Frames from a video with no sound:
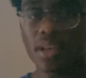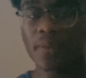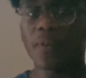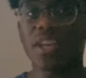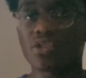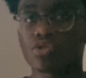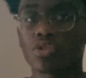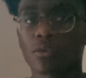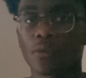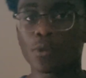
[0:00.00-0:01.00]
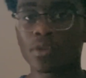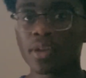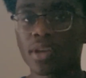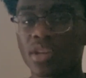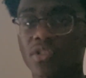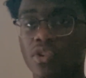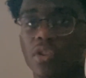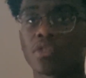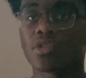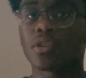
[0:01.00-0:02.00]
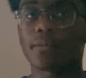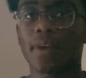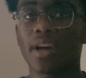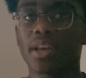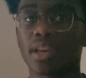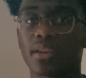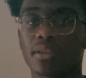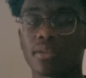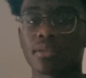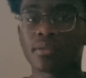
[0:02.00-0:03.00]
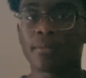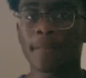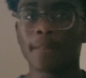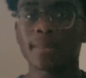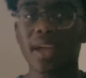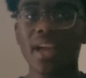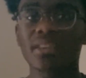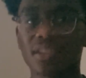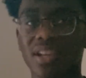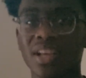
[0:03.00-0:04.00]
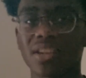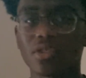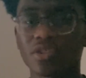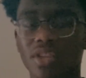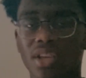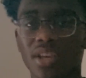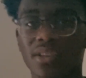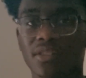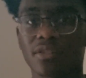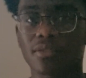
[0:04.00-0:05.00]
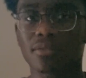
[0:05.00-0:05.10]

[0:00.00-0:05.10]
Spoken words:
If he eats junk food, he's gonna turn fat again. That is clearly not the case.